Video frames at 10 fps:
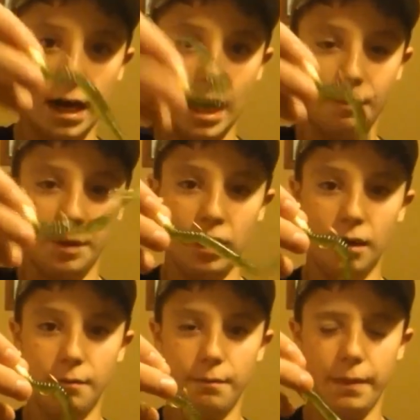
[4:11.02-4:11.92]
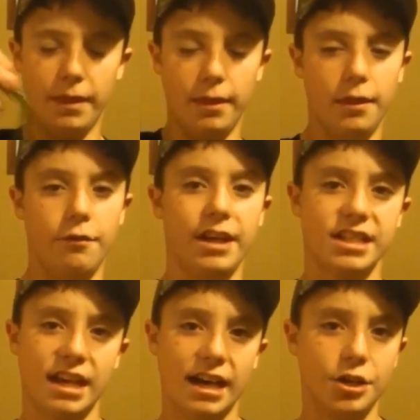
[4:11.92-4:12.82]
hop it up. The
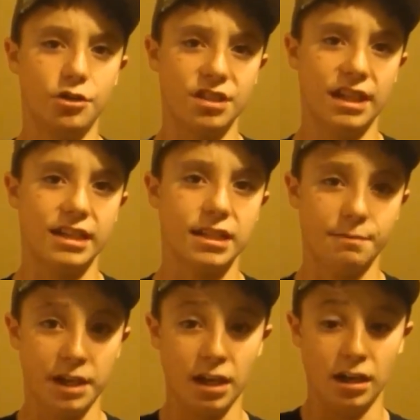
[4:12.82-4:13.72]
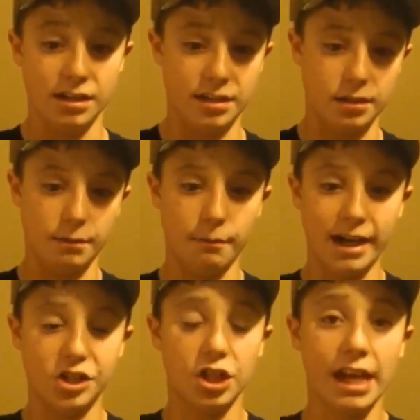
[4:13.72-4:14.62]
reason I use this is because
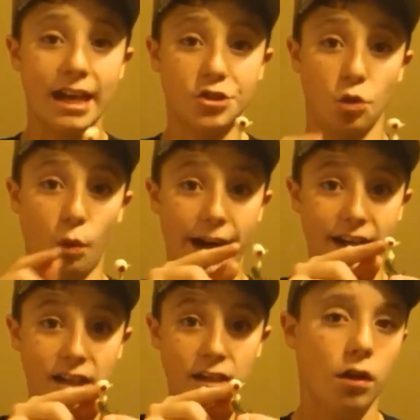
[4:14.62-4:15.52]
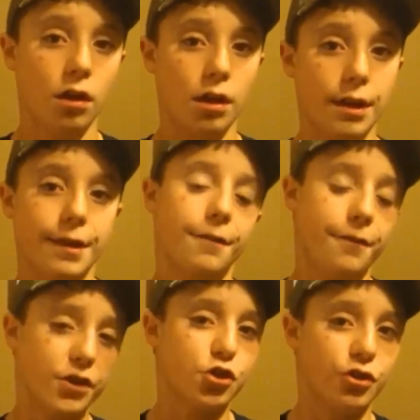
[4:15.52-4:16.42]
my jig heads are weighted. The
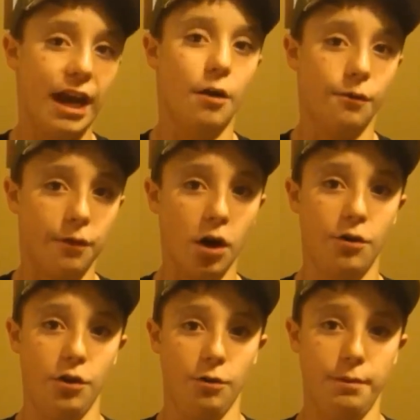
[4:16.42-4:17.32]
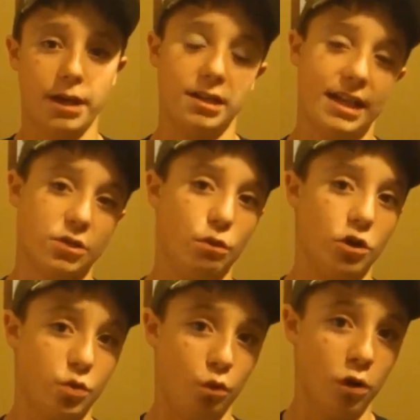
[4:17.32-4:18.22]
fish are down farther because that's where
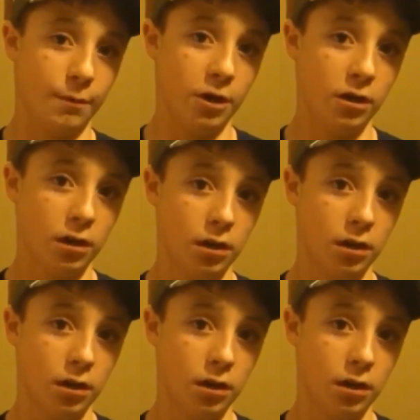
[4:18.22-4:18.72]
it's warmer